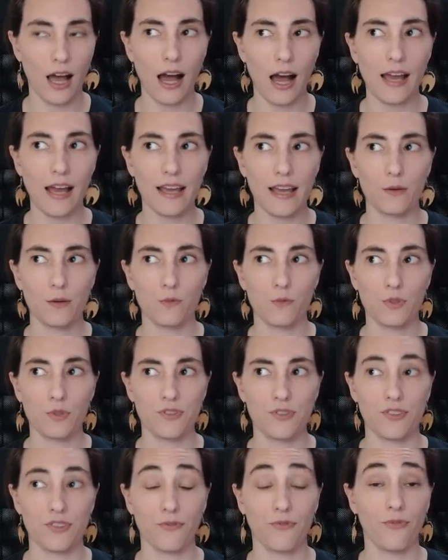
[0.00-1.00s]
I
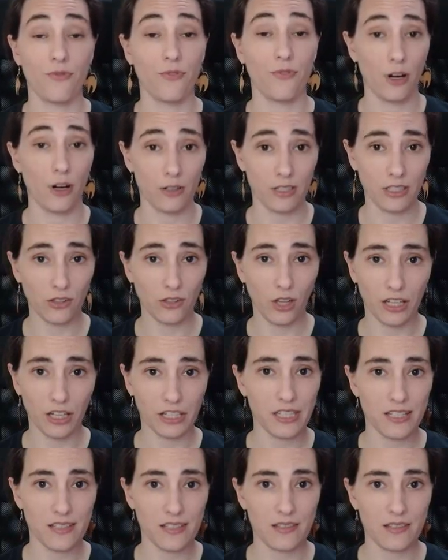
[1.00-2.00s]
was very
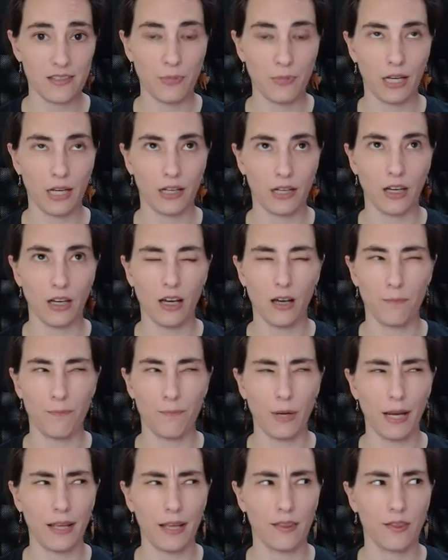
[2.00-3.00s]
lucky to pick up,
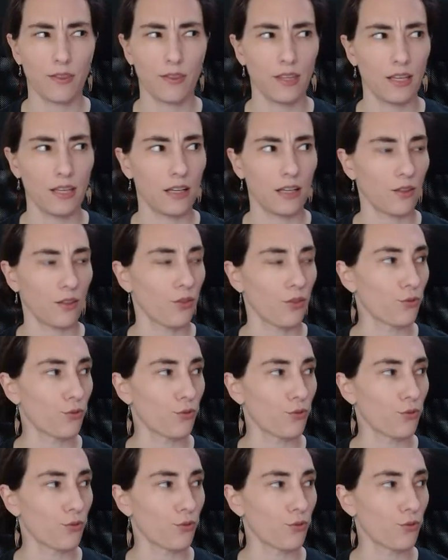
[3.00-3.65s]
I think,